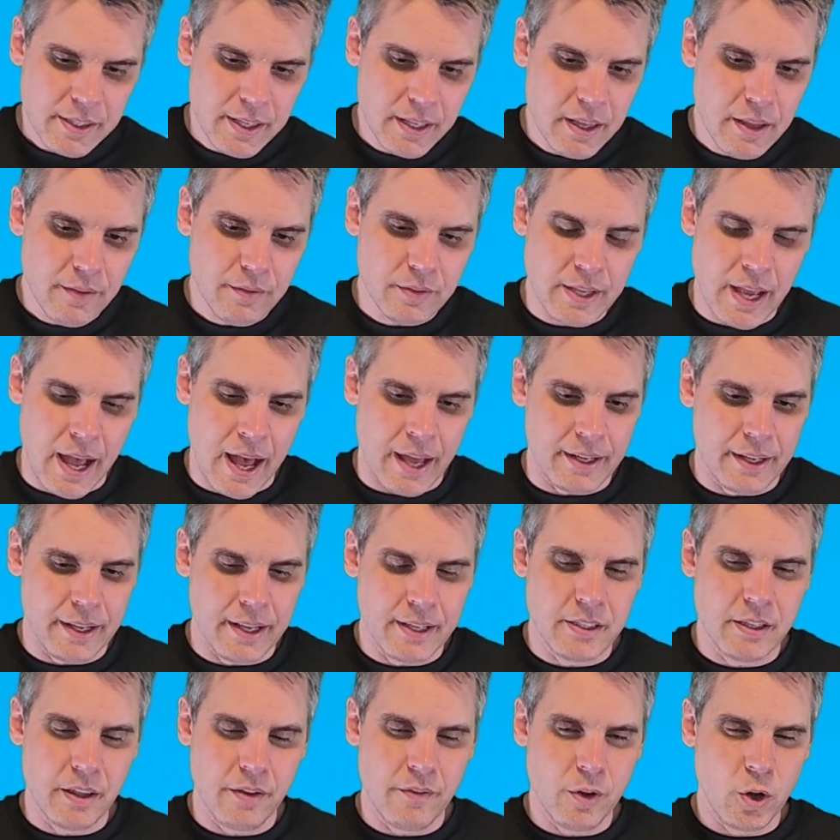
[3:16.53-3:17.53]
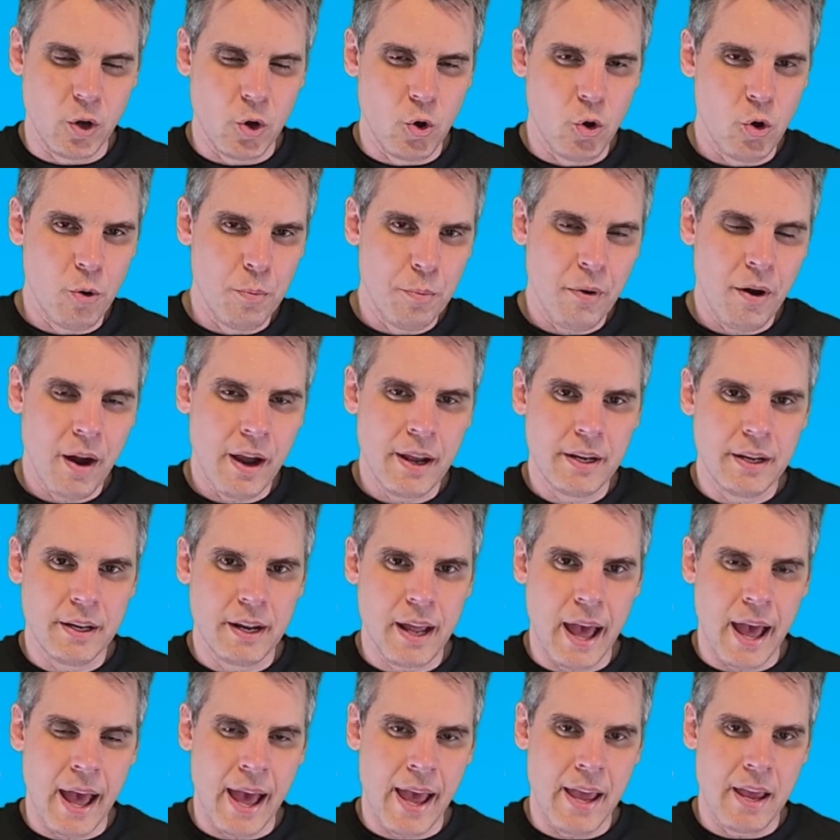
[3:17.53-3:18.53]
The next thing they've done is they've
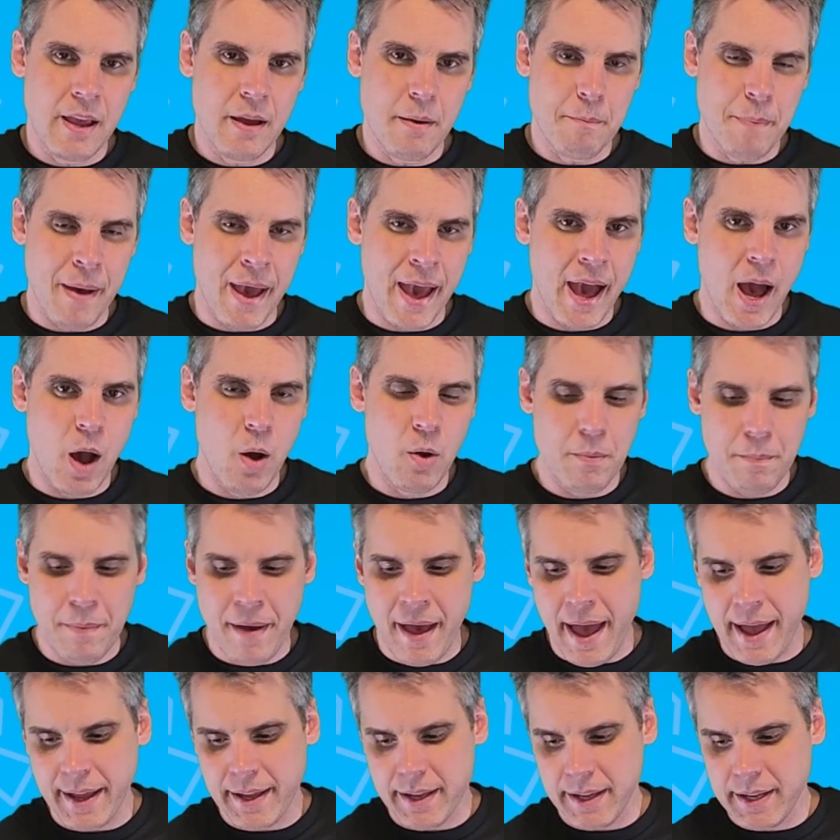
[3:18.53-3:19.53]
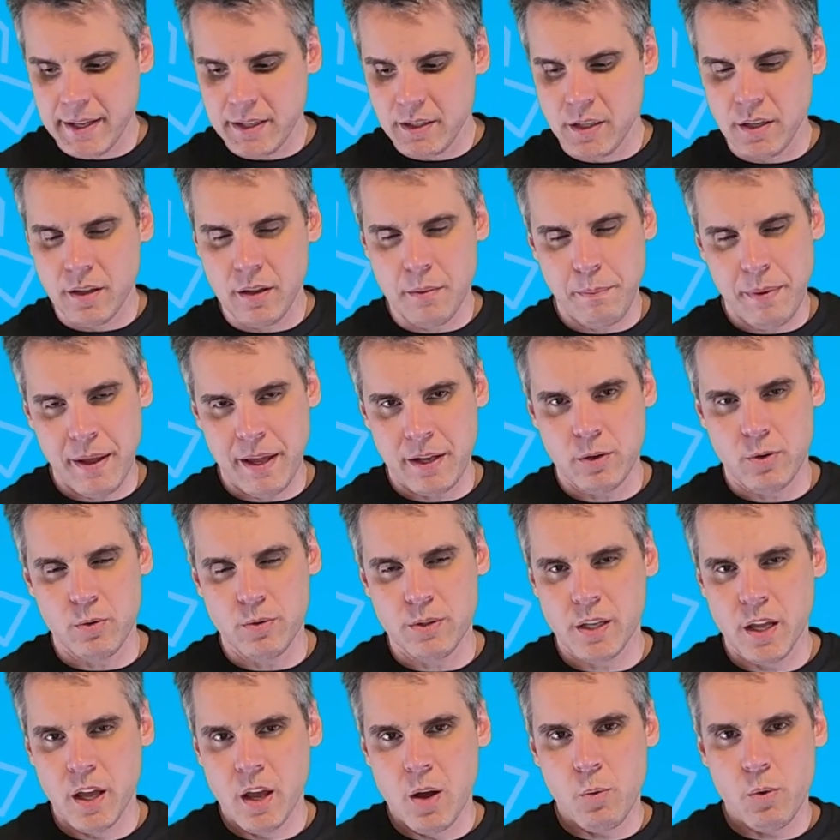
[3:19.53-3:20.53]
incorporated a power pack into the
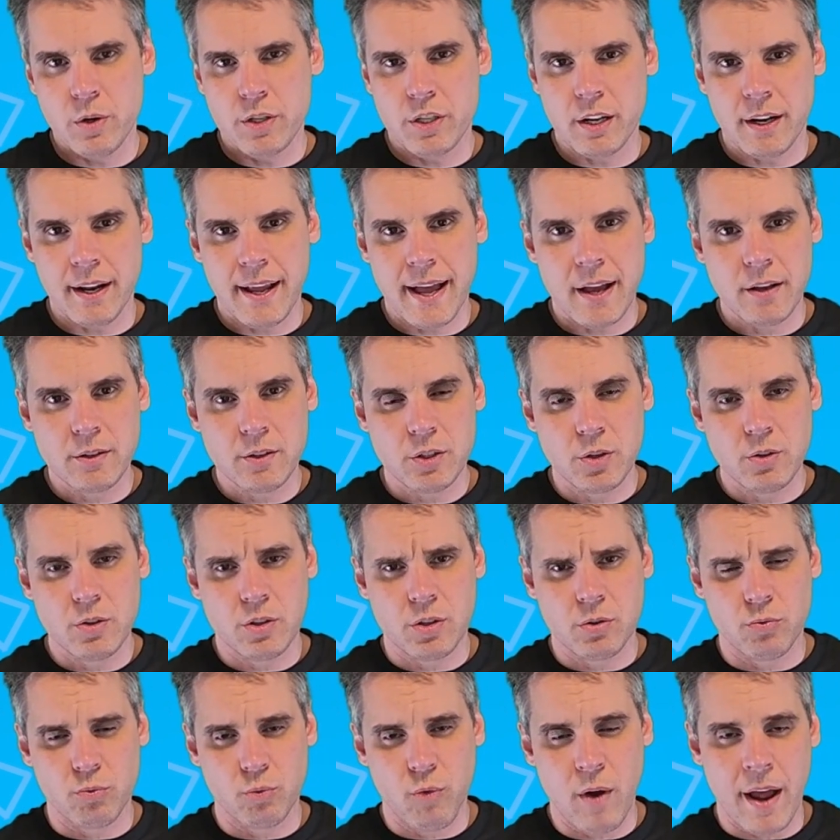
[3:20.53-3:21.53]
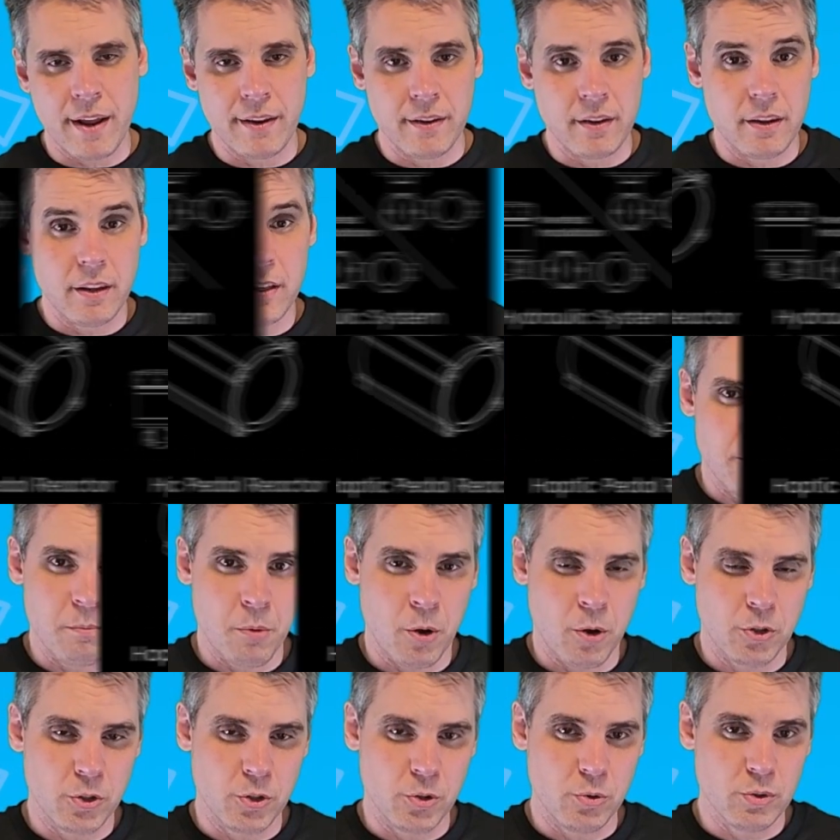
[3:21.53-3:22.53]
pedals, which allows you to run the
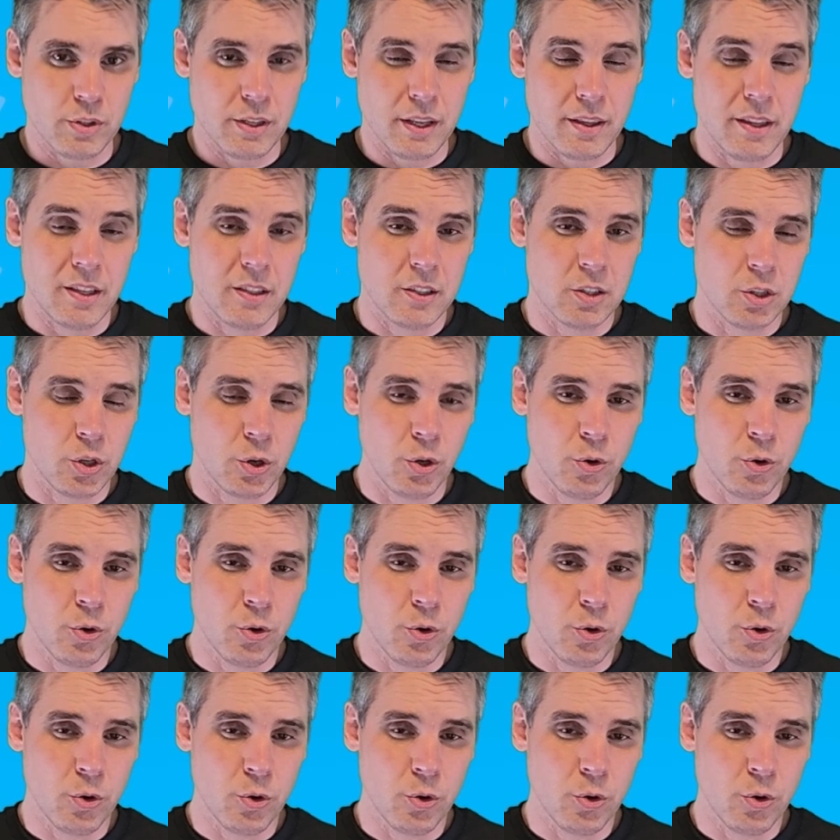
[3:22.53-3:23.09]
different modules.